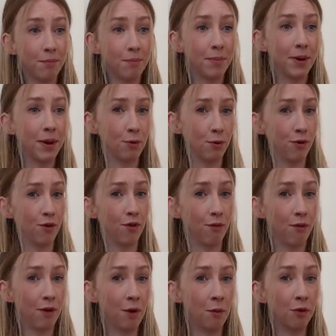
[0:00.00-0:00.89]
but it was
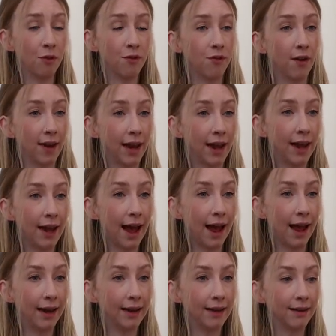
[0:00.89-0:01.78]
it was funny
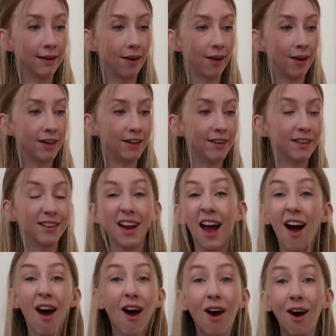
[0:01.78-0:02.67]
and I just
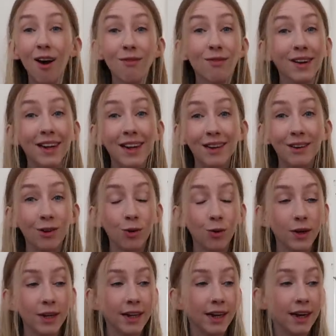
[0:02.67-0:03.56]
I really enjoyed